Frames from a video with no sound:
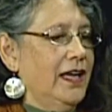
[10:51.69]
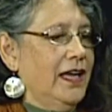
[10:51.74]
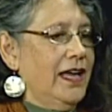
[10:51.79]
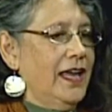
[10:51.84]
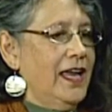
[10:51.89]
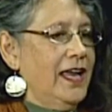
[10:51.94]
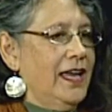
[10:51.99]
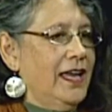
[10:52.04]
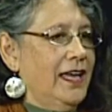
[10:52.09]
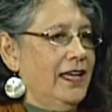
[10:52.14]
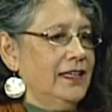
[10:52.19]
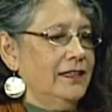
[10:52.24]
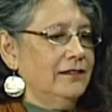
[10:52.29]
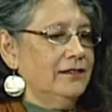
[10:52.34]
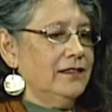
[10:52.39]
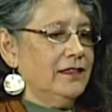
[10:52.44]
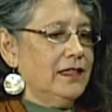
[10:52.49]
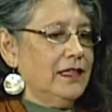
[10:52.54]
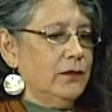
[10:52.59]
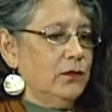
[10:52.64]
Right.
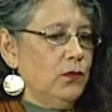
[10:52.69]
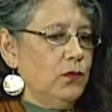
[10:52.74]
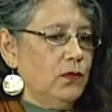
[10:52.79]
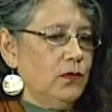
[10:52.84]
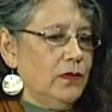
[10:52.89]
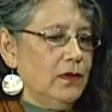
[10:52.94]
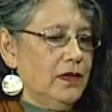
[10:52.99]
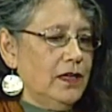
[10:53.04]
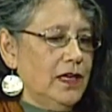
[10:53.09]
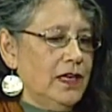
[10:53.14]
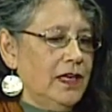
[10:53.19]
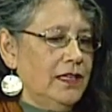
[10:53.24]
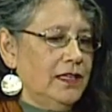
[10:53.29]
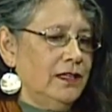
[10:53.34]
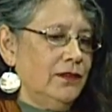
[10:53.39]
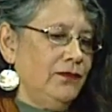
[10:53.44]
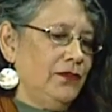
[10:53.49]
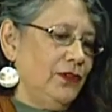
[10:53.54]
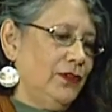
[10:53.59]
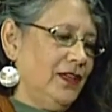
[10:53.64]
And and
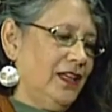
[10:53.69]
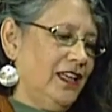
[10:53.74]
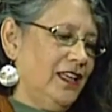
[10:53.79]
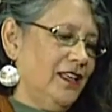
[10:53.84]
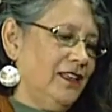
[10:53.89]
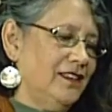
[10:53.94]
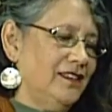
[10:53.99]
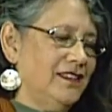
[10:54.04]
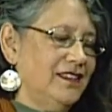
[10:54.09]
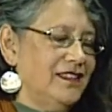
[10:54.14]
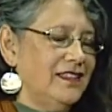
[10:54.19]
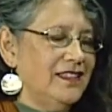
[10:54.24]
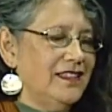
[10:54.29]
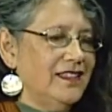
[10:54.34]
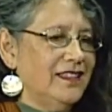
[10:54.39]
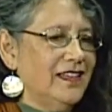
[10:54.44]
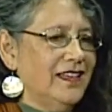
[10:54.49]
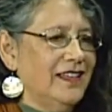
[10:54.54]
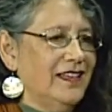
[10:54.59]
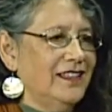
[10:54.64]
if you get,
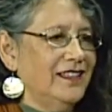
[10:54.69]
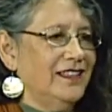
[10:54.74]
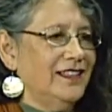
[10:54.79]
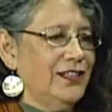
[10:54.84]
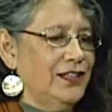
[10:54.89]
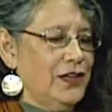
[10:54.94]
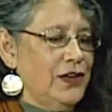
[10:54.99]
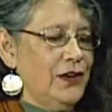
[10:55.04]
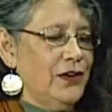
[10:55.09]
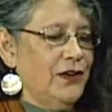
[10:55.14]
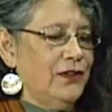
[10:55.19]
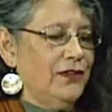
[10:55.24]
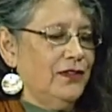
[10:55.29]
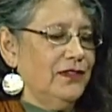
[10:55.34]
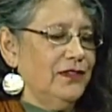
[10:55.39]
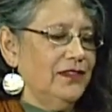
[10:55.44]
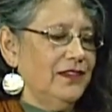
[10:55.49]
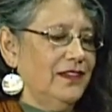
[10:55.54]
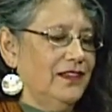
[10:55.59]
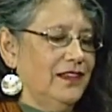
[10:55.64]
uh, you know,
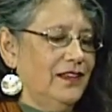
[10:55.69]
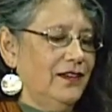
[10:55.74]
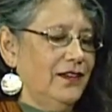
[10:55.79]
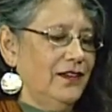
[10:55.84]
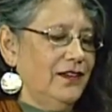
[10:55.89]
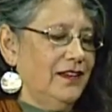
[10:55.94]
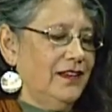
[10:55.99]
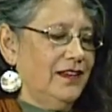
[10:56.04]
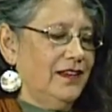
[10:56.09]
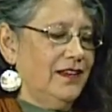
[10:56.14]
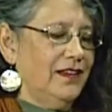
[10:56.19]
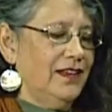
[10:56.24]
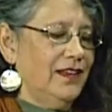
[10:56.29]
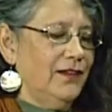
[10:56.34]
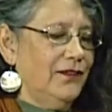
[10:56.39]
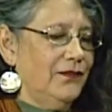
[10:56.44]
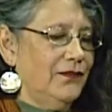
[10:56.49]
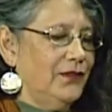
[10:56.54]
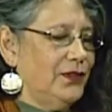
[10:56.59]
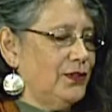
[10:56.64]
it,
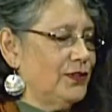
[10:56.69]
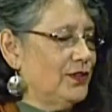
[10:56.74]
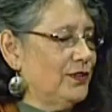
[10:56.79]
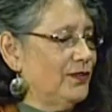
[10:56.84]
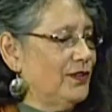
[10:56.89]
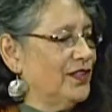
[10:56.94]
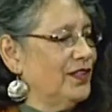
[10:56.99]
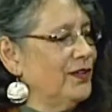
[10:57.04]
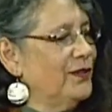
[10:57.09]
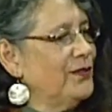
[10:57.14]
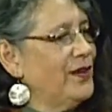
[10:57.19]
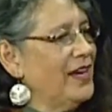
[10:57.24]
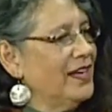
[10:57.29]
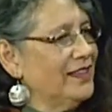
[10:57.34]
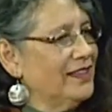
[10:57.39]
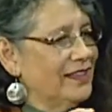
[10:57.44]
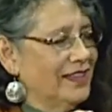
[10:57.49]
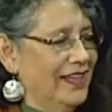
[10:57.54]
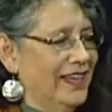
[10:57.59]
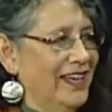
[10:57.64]
if you do it
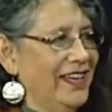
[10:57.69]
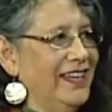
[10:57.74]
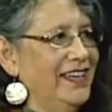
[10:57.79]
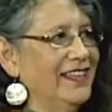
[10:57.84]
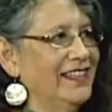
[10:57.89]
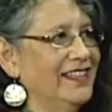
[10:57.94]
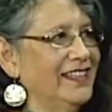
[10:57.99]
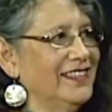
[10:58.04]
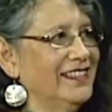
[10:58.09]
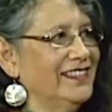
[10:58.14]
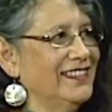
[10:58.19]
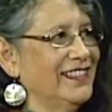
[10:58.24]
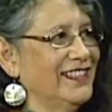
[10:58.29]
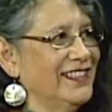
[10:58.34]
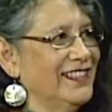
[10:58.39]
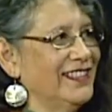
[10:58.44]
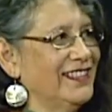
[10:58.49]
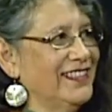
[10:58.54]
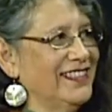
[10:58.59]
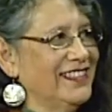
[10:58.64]
correctly,
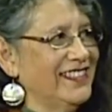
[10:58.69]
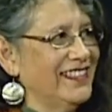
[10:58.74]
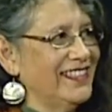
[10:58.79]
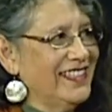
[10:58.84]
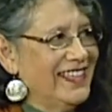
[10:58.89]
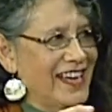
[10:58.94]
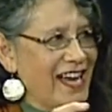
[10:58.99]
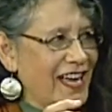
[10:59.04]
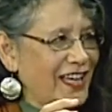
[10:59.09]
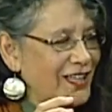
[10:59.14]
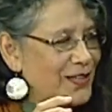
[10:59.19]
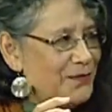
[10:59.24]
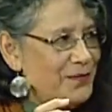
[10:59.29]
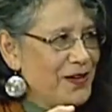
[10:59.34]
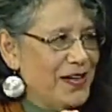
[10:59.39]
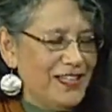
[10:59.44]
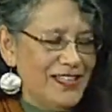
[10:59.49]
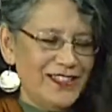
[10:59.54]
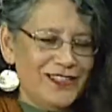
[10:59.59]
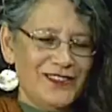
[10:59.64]
in the
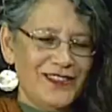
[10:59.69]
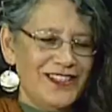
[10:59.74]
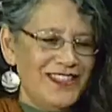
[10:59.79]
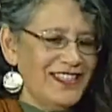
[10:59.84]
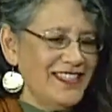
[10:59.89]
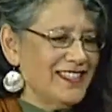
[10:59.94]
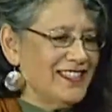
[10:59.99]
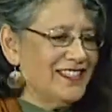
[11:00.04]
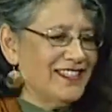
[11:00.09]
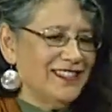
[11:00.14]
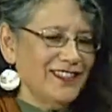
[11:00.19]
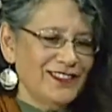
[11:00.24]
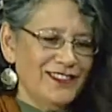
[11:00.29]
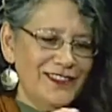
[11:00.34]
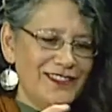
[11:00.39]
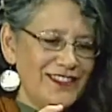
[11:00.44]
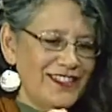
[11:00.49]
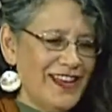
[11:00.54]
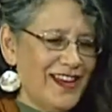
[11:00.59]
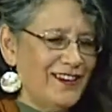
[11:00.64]
acupuncturist
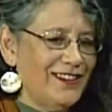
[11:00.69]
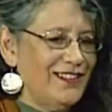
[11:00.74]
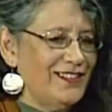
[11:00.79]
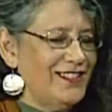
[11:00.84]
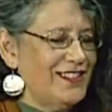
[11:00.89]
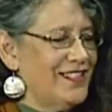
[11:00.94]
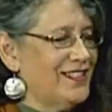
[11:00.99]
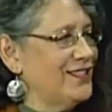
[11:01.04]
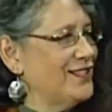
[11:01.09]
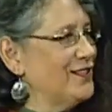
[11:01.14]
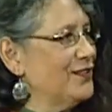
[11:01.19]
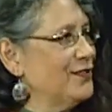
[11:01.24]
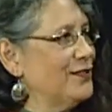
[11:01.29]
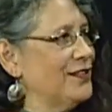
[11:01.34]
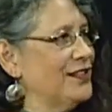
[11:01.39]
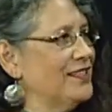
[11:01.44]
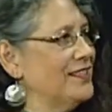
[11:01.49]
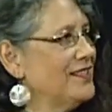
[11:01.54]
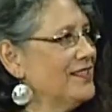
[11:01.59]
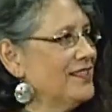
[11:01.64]
learns how to just do
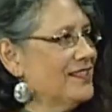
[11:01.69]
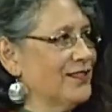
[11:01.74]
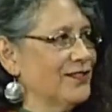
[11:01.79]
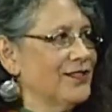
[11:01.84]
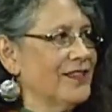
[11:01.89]
it so